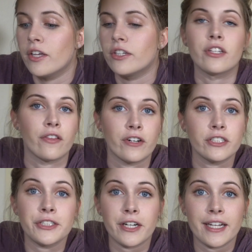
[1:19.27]
So the
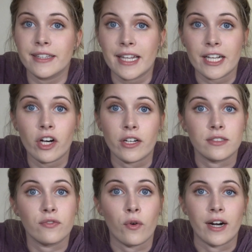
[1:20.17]
first ingredient that it
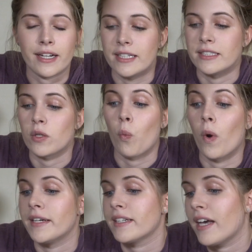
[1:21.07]
calls for is
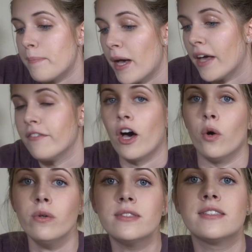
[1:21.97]
1 cup of
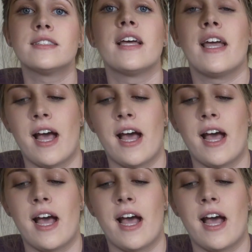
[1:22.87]
oats.